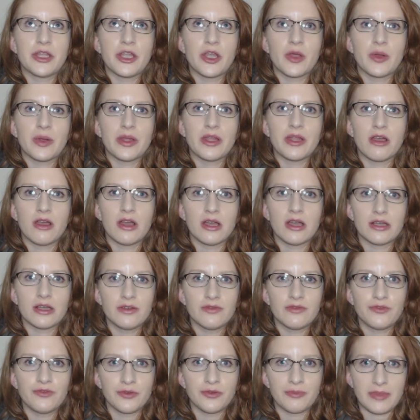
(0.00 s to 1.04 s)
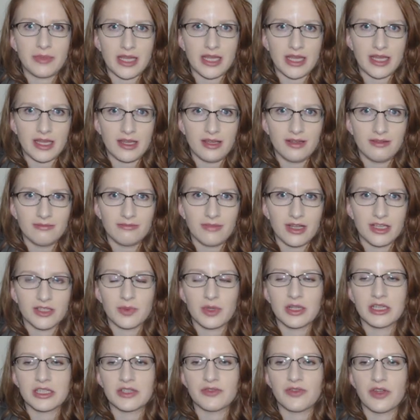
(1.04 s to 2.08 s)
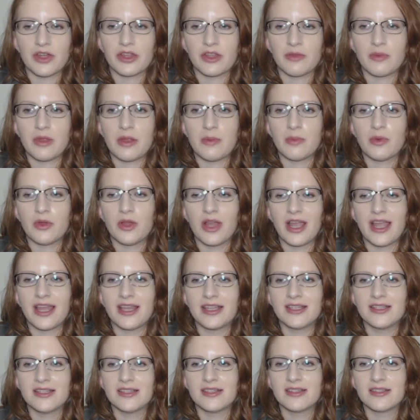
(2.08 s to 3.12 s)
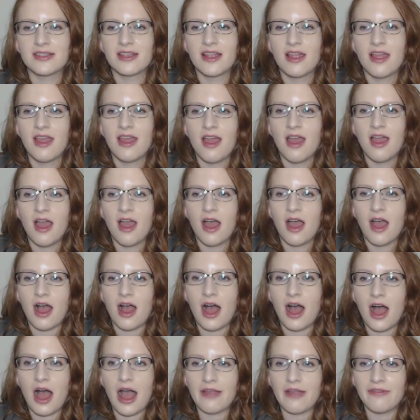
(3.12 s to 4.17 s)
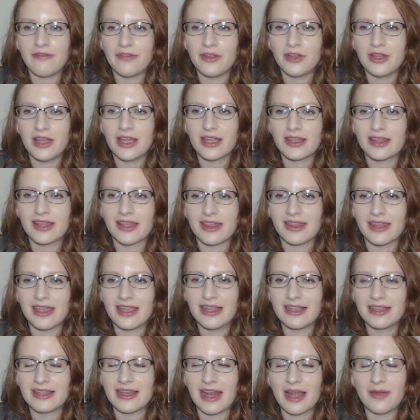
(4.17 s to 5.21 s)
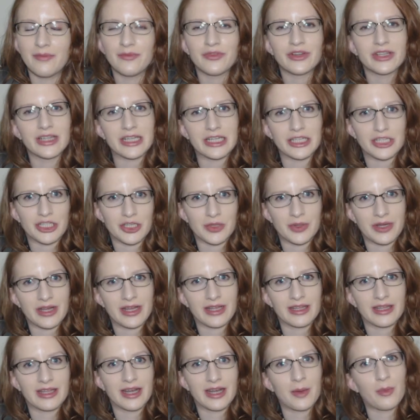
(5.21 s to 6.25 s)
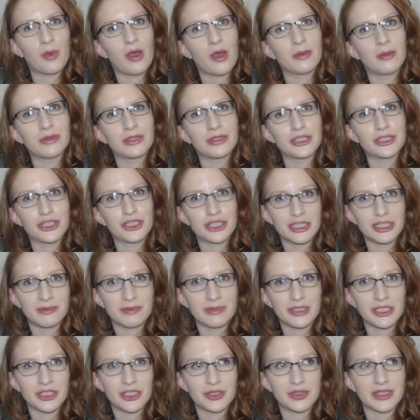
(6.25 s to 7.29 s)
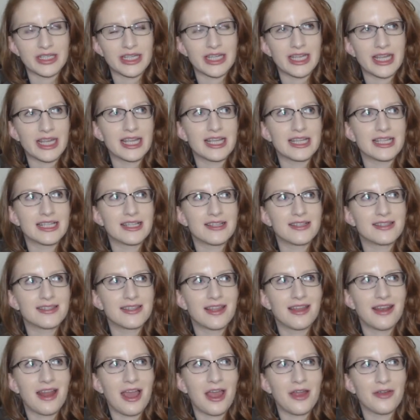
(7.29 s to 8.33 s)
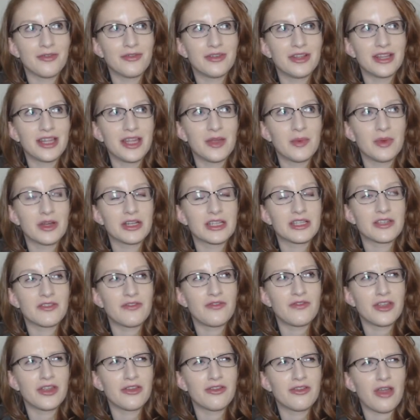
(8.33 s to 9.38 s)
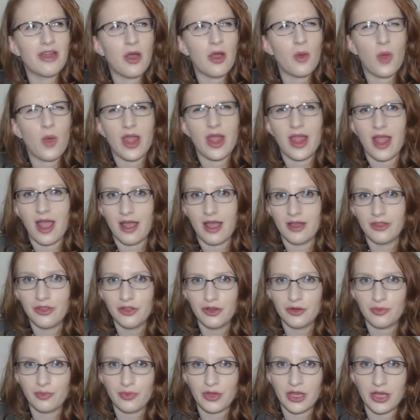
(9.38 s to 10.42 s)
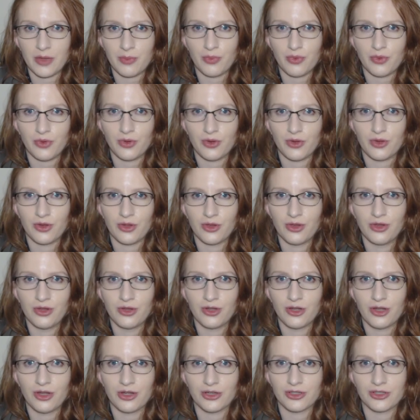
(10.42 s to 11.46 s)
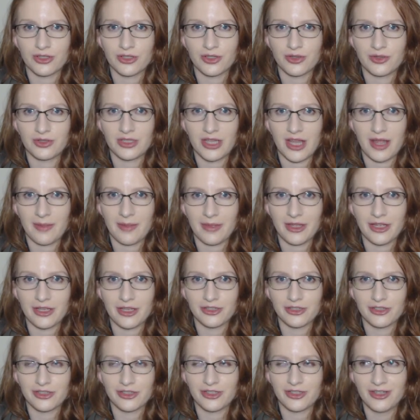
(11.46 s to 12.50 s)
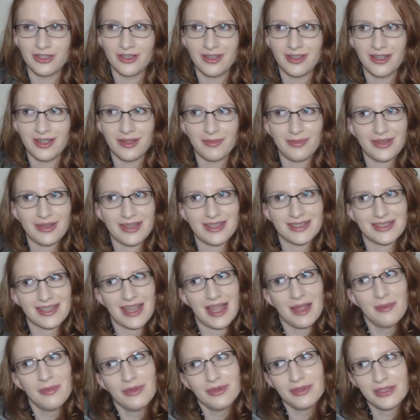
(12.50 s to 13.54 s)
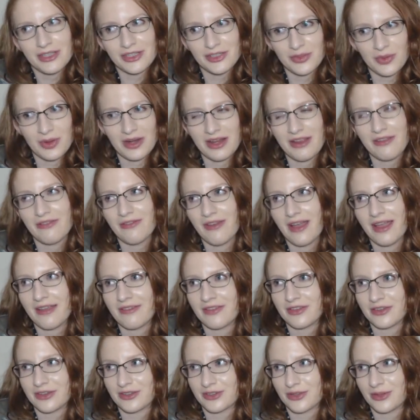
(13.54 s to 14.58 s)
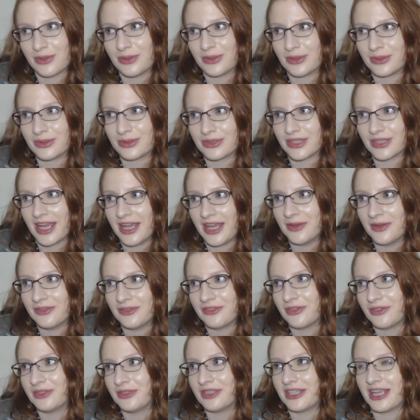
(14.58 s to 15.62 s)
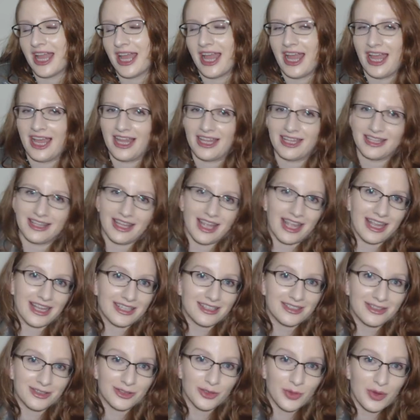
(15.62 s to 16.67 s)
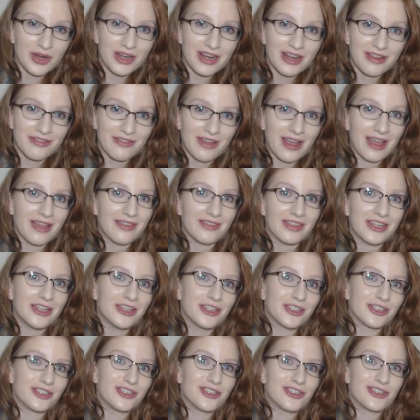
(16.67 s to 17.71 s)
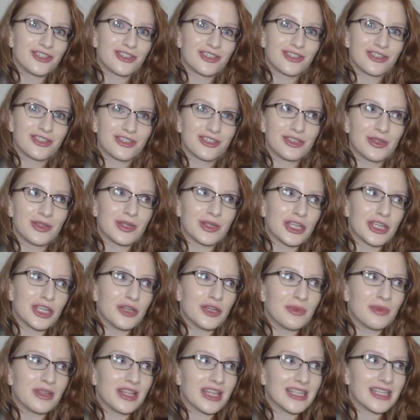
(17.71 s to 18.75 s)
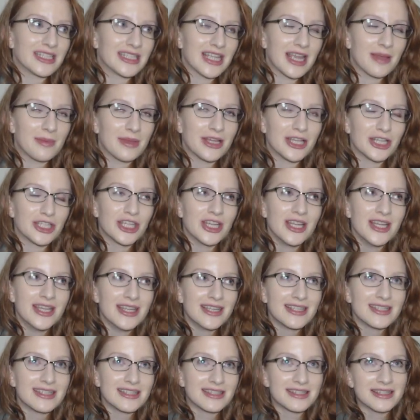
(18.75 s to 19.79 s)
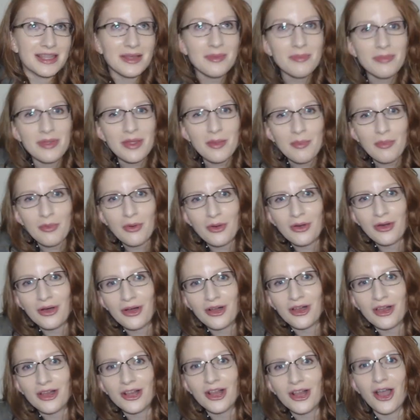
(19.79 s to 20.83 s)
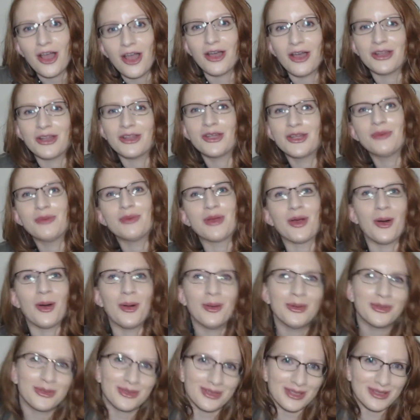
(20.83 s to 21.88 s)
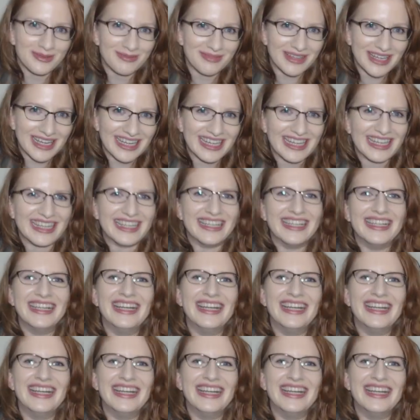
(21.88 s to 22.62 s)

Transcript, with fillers: been going on for me as well as for other people, and I feel like the thing that I'm really doing that I probably shouldn't be doing is that I really want to figure out why other people are so damaged. Because I'm only 25 years old. I have only had like 25 years to accumulate damage. And some people are a little bit older than me